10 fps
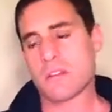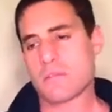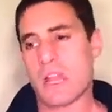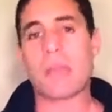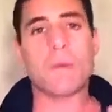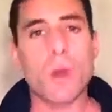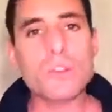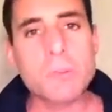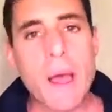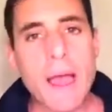time
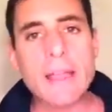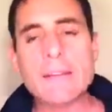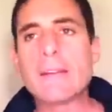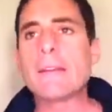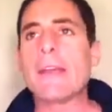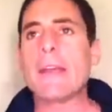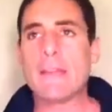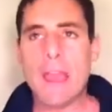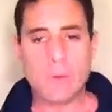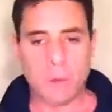goes by,
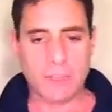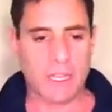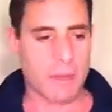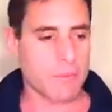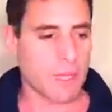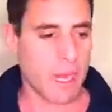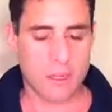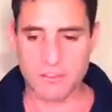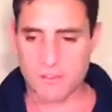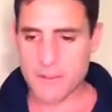and I will become the kind
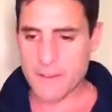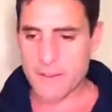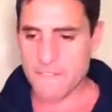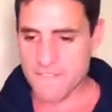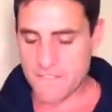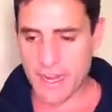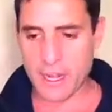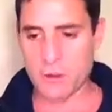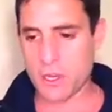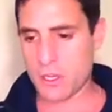of
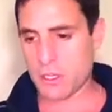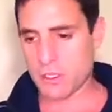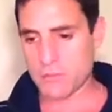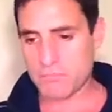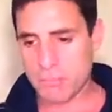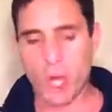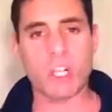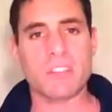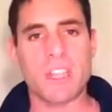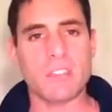viral,
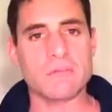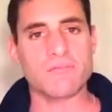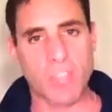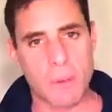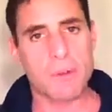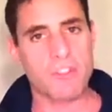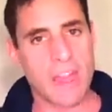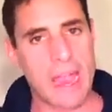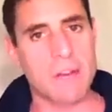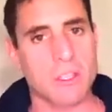balding type of
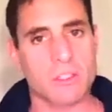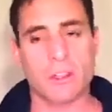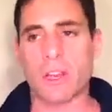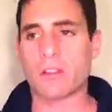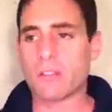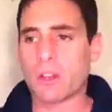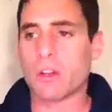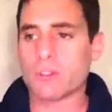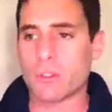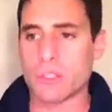character, the
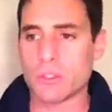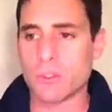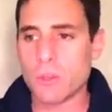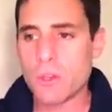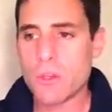contrary to